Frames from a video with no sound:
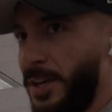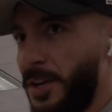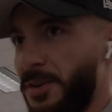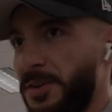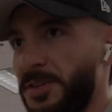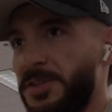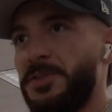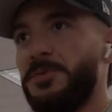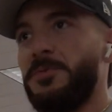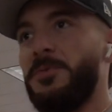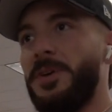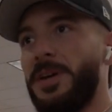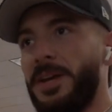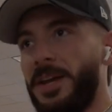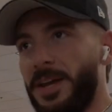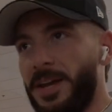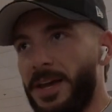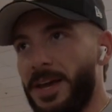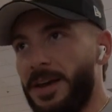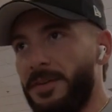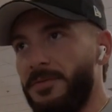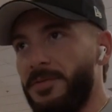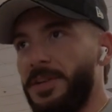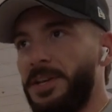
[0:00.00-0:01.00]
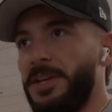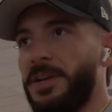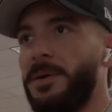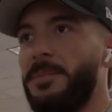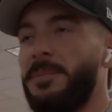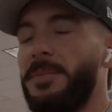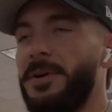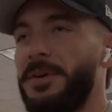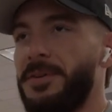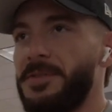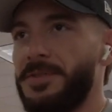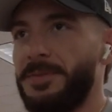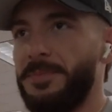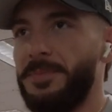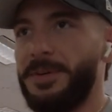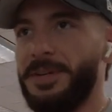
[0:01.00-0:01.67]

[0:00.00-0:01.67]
you know, swinging heavy dumbbells,